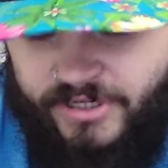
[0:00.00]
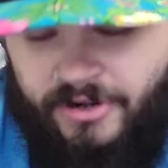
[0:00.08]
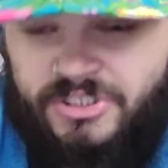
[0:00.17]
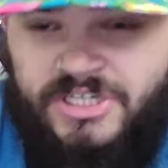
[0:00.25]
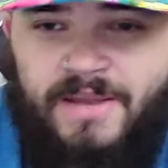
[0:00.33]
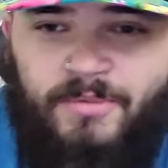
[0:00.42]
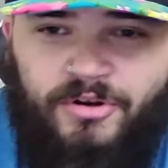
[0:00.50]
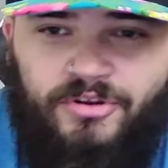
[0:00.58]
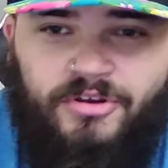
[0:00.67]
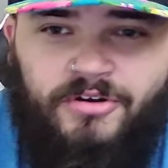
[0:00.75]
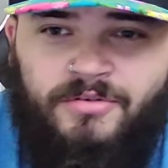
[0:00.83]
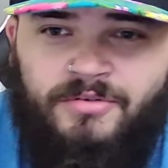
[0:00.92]
know, shame on
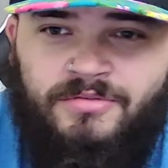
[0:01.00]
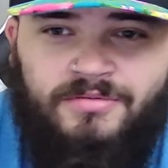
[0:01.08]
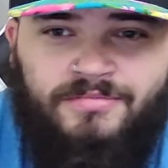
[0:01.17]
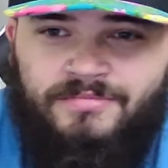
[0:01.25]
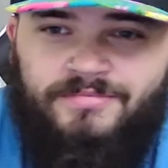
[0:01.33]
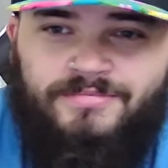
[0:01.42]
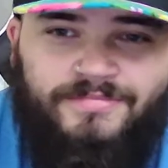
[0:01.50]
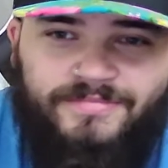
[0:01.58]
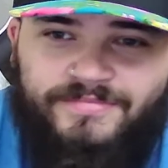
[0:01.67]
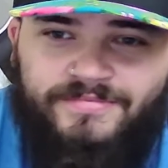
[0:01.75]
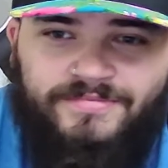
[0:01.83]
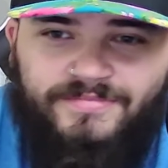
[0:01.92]
you.
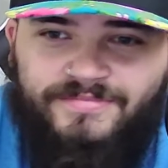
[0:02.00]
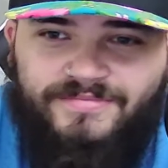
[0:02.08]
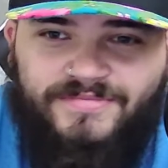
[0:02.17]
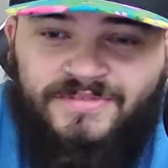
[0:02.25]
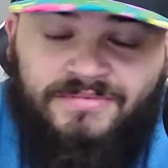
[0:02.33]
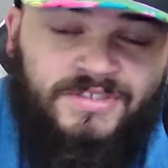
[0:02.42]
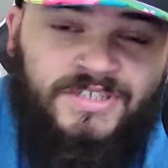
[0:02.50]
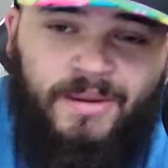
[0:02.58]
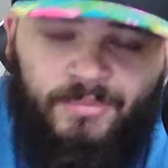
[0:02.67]
Shame